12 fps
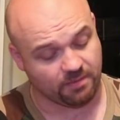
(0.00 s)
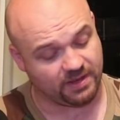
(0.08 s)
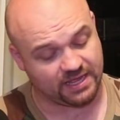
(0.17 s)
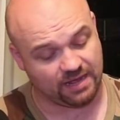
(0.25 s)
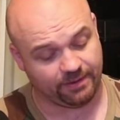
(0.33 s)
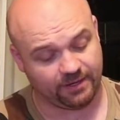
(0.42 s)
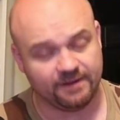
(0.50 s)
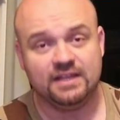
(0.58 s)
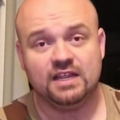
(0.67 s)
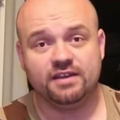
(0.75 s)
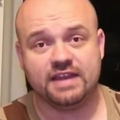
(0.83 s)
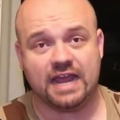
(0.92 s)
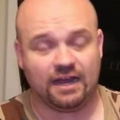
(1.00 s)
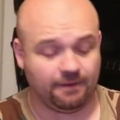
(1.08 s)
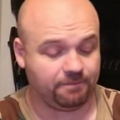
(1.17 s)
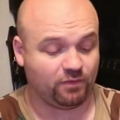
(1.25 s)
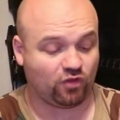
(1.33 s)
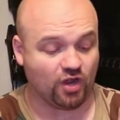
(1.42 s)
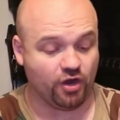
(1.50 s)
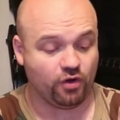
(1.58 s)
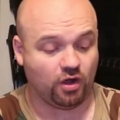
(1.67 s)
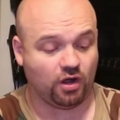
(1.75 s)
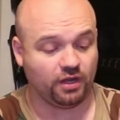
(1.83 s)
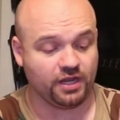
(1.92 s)
to be coming. Now, so,
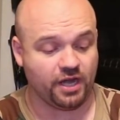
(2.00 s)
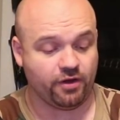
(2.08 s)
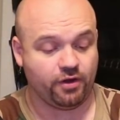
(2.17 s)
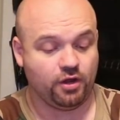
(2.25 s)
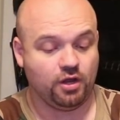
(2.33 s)
you know,